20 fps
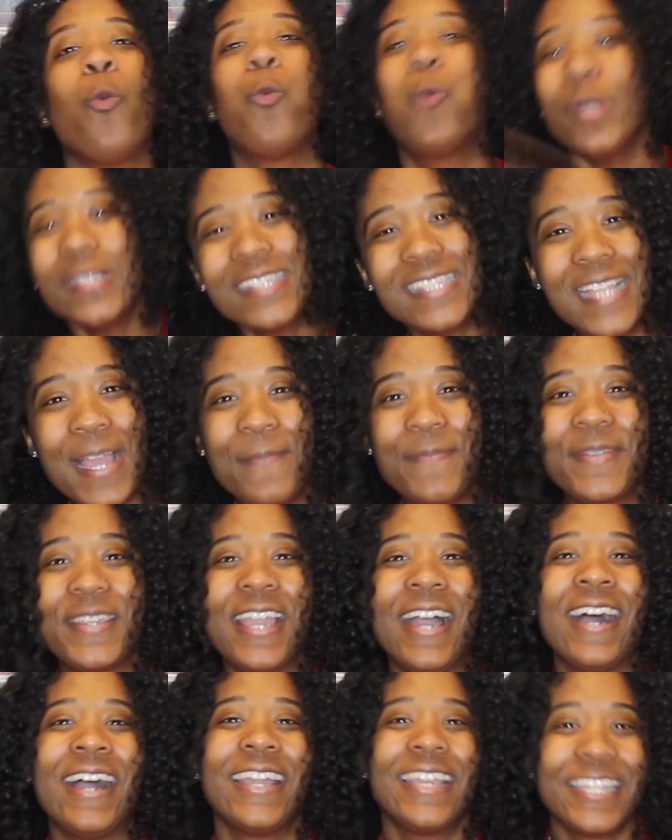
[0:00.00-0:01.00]
What's up,
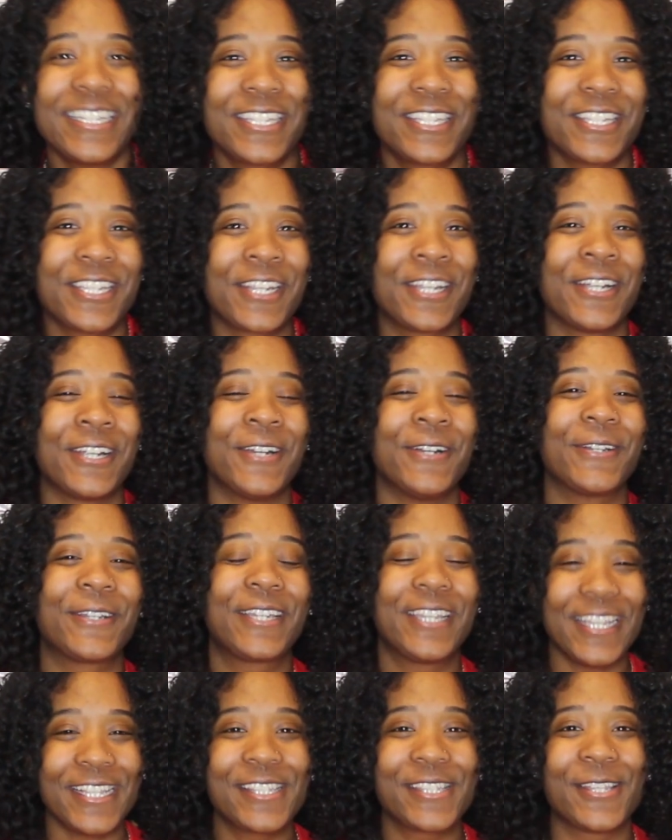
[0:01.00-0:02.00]
y'all? It's your girl,
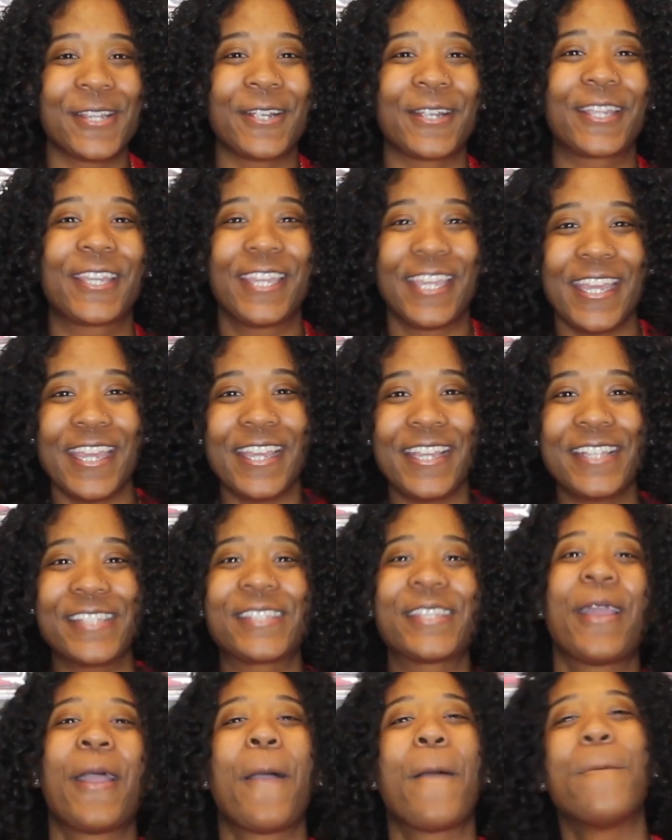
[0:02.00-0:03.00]
Kiss Her
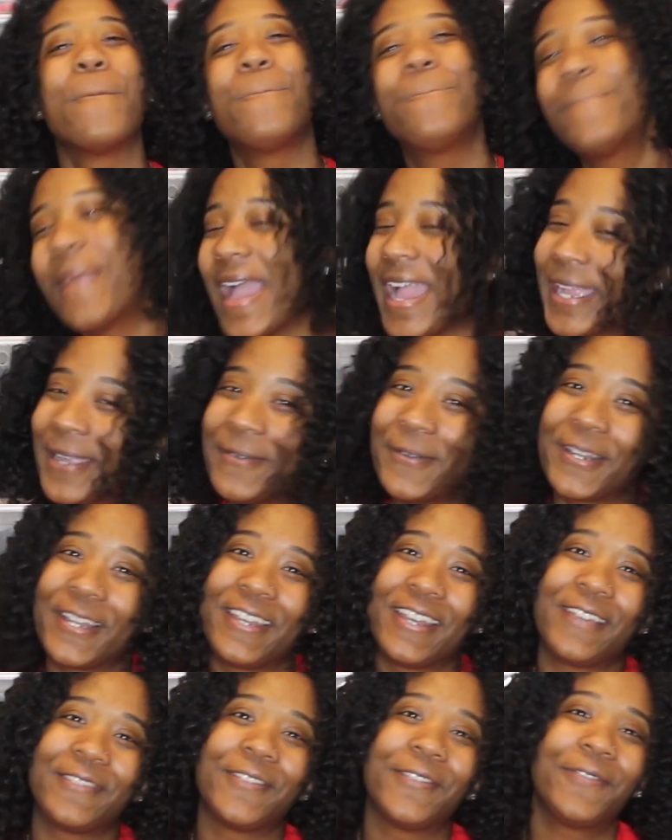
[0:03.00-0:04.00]
Kicks, back with
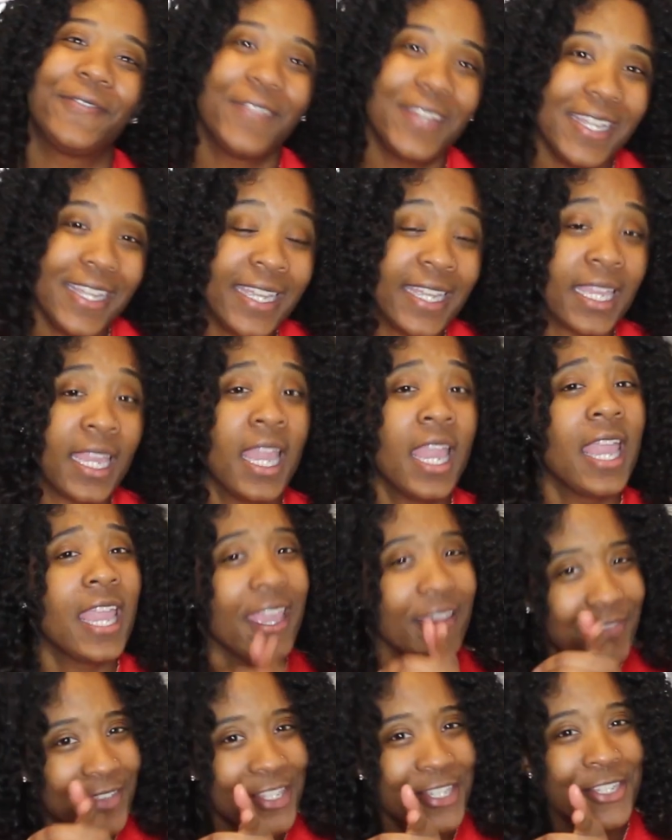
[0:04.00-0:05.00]
another flick.
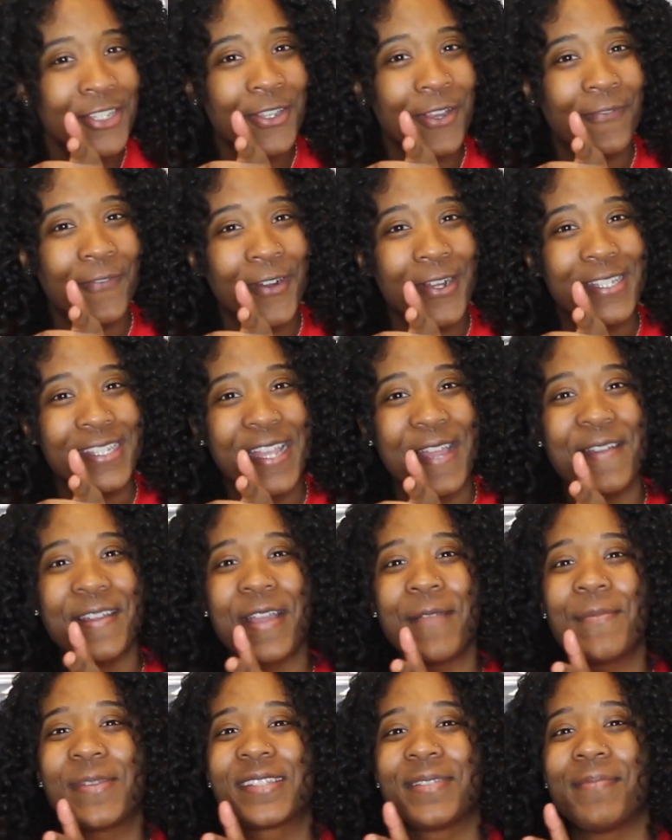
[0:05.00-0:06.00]
If this is your first time
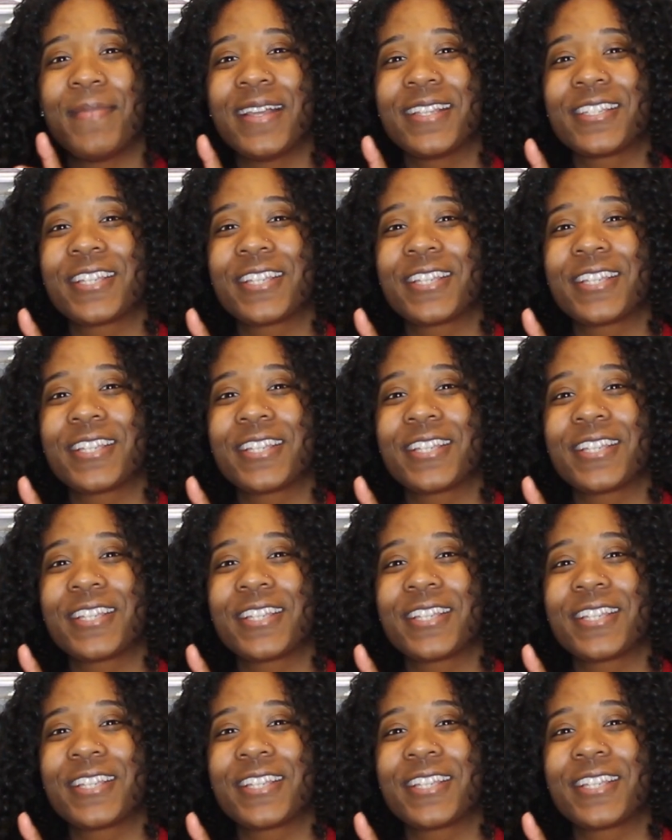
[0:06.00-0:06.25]
coming to my